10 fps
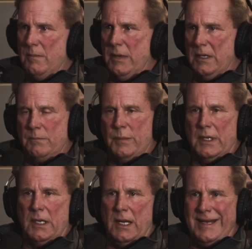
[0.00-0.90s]

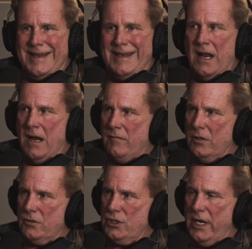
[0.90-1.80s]
But it
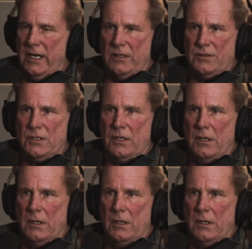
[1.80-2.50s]
never changed